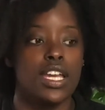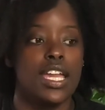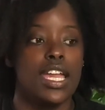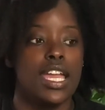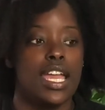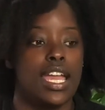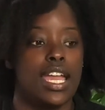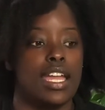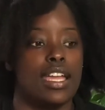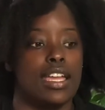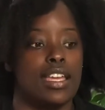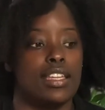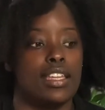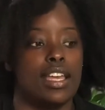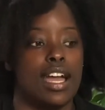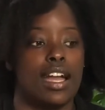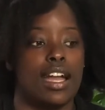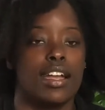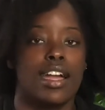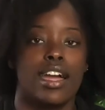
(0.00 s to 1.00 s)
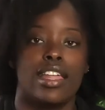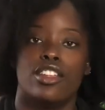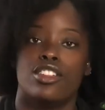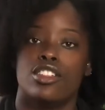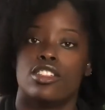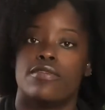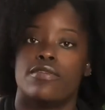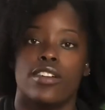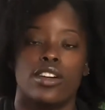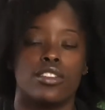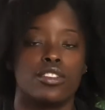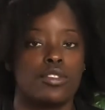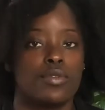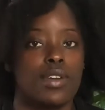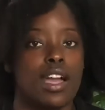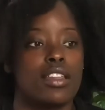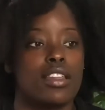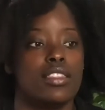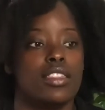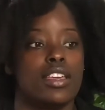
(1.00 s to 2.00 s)
And I kind of just felt around
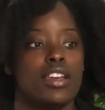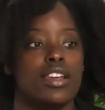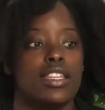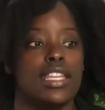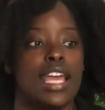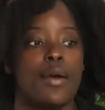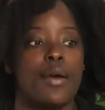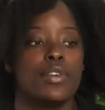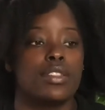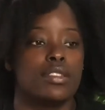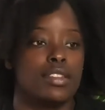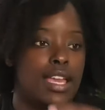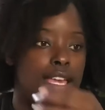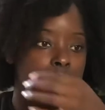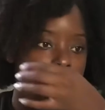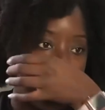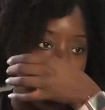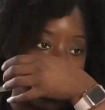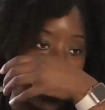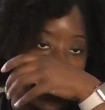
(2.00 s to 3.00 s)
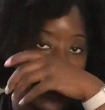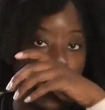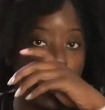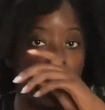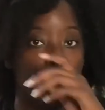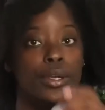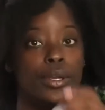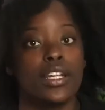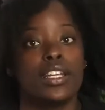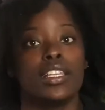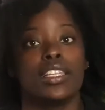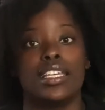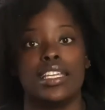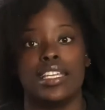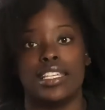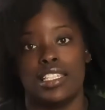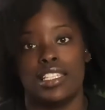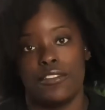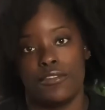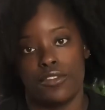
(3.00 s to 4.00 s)
in there, and that made it really easy
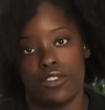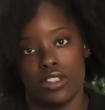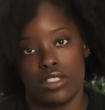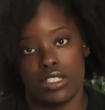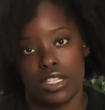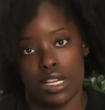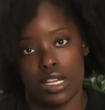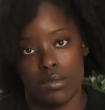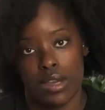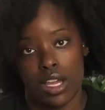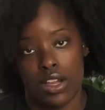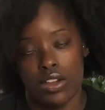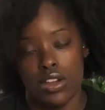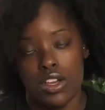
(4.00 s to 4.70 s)
for it to come out.